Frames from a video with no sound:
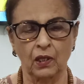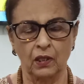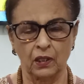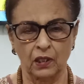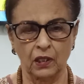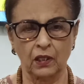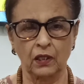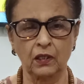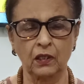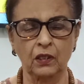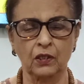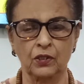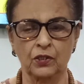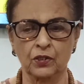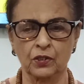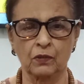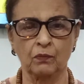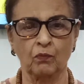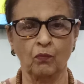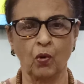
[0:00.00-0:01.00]
in
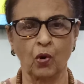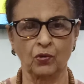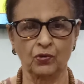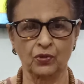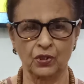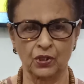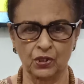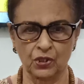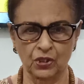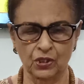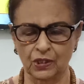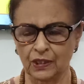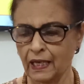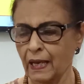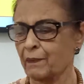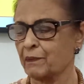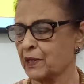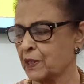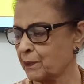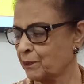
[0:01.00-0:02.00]
his boss's
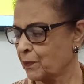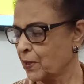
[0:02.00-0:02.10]
cabin.